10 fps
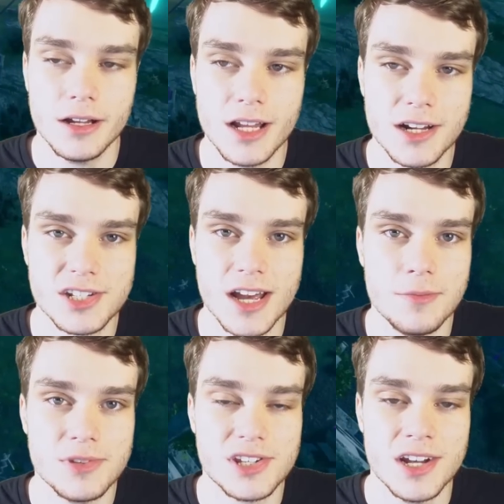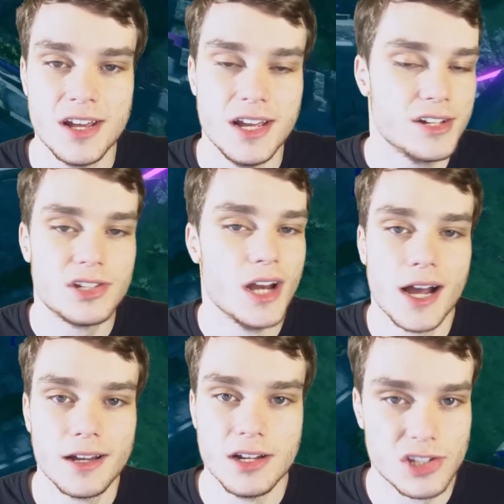lot of times it's
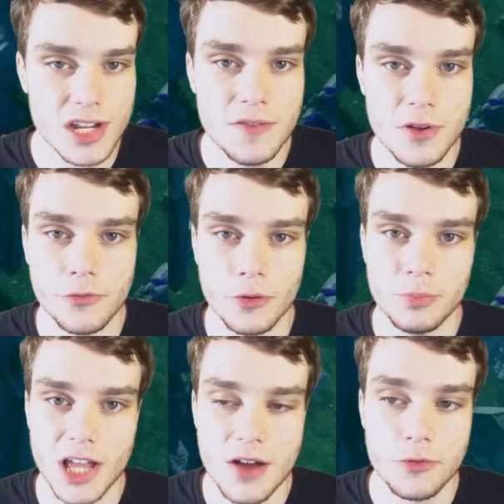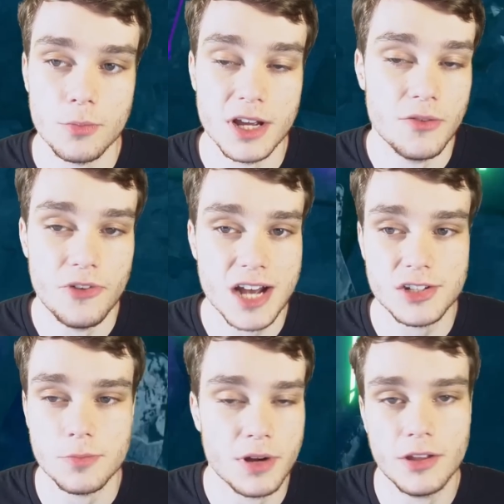not gonna save you from platforming. In
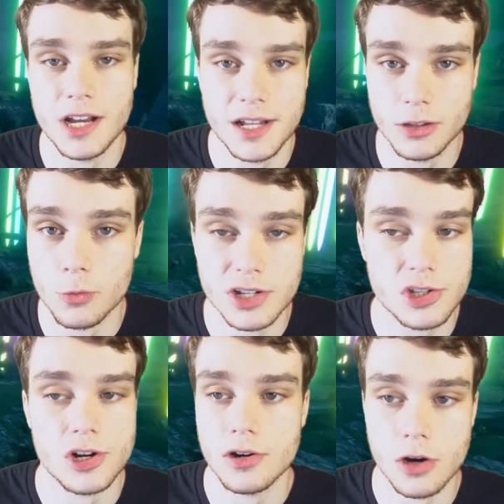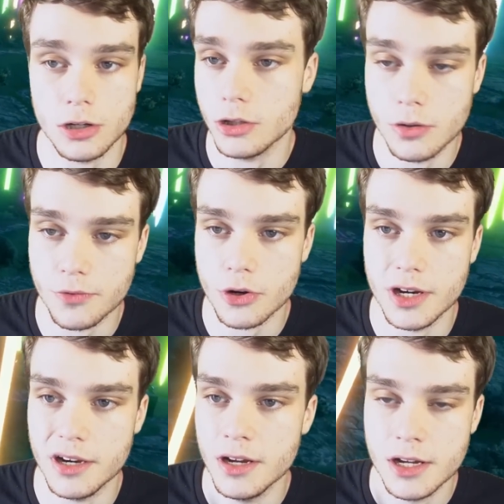fact, you're probably gonna have to restart all over
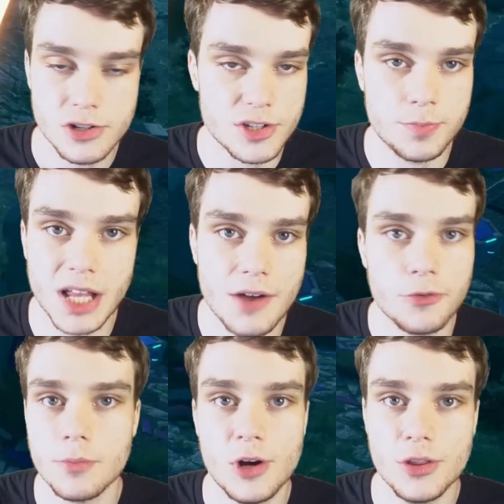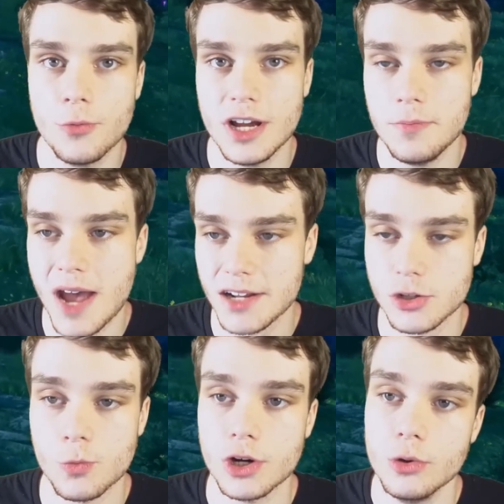and just platform all the way back
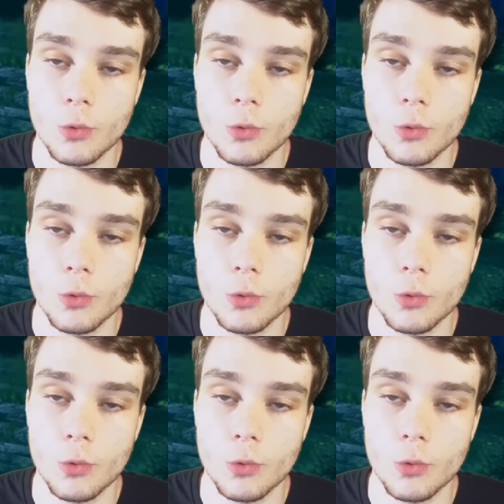to where you